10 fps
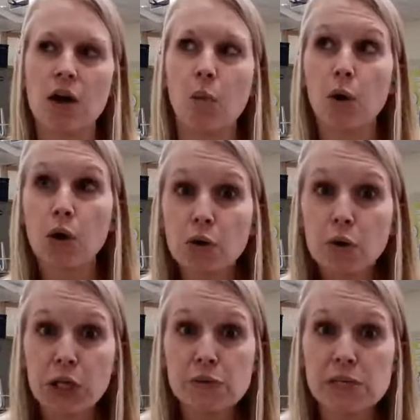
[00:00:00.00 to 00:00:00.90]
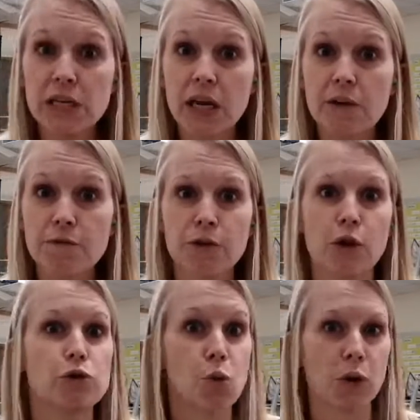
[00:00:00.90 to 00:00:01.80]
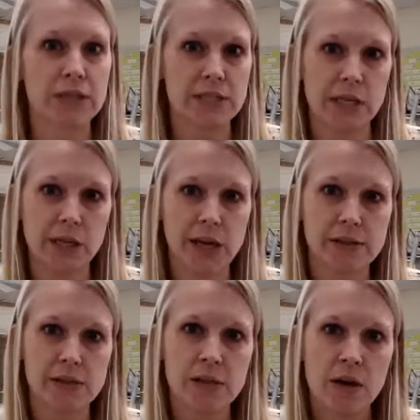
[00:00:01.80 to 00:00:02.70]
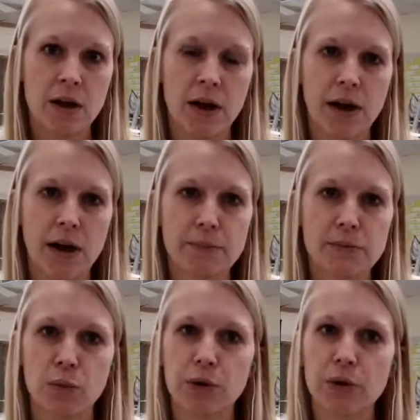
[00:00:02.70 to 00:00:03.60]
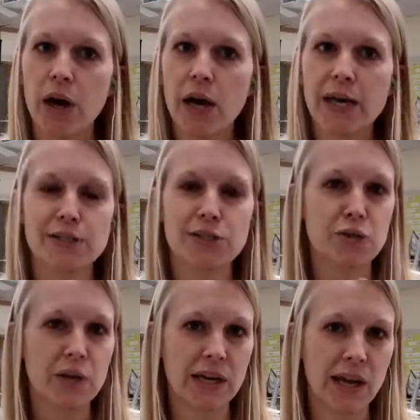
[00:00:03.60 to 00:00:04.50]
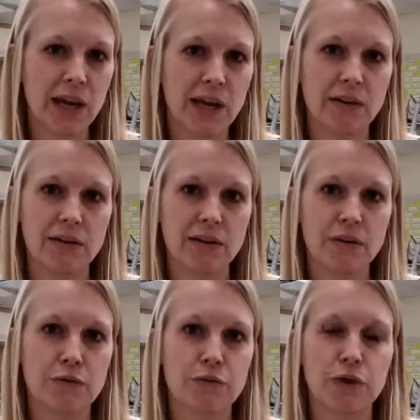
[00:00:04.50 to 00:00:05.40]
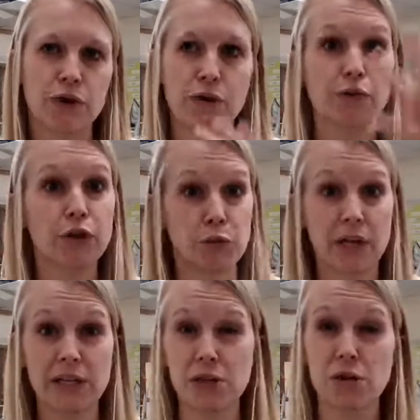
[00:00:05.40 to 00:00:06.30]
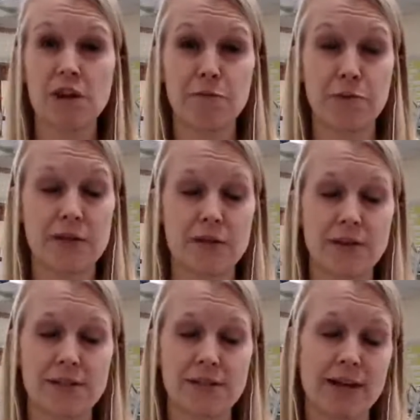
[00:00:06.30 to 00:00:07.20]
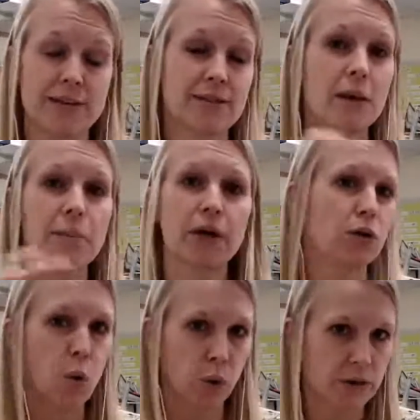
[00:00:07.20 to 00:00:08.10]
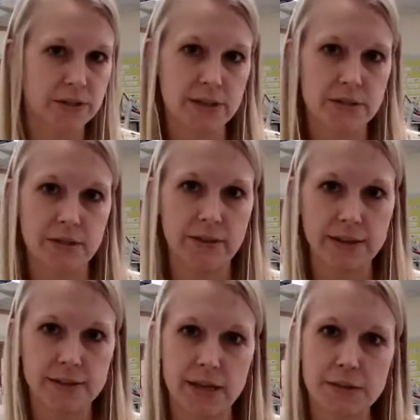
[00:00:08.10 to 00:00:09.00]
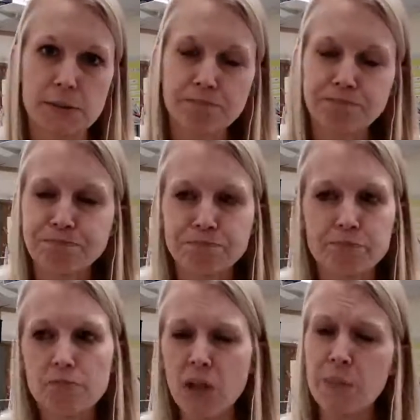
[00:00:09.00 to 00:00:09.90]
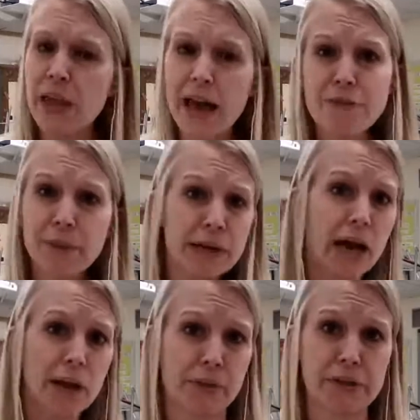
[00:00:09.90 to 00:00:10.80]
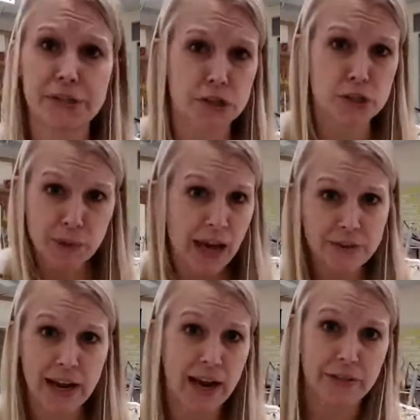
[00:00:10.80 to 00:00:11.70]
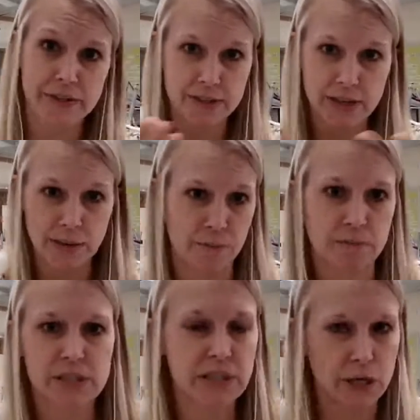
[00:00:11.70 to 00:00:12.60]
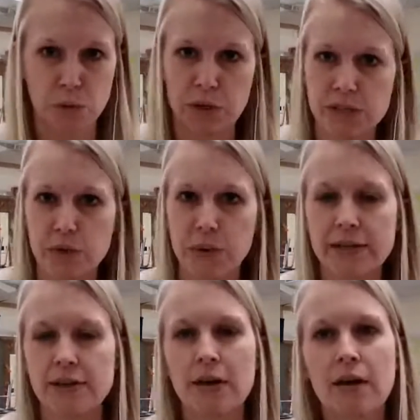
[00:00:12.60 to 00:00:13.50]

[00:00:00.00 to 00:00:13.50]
We're only using it for those quarantine kids. Um, so we're not doing it for the virtual kids. Those have been assigned separate courses in that sense. And we haven't been hybrid this year, so we haven't had the same schedule as you guys.